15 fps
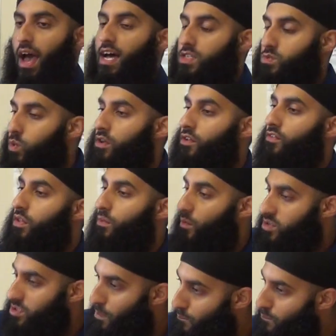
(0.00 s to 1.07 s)
as one of the
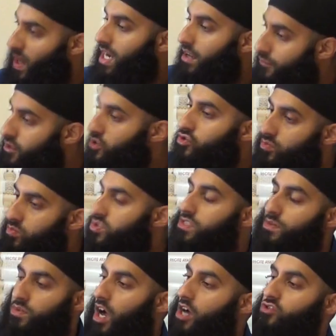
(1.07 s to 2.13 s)
most beneficial
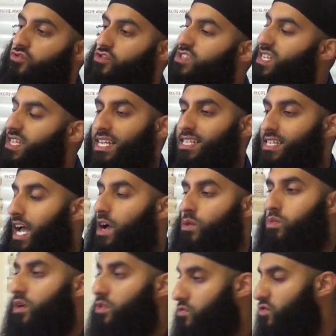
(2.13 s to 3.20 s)
Muslim countries to the entire
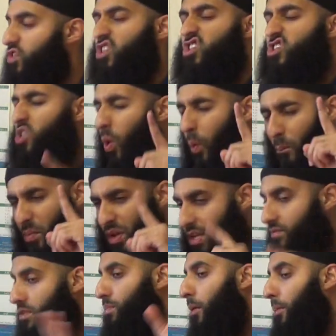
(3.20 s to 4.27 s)
world. Don't
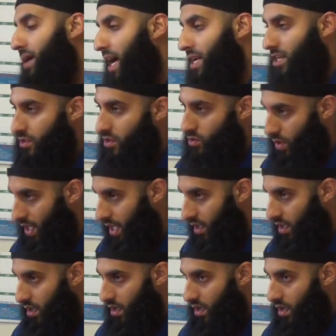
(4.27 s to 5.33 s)
believe the propaganda that you hear.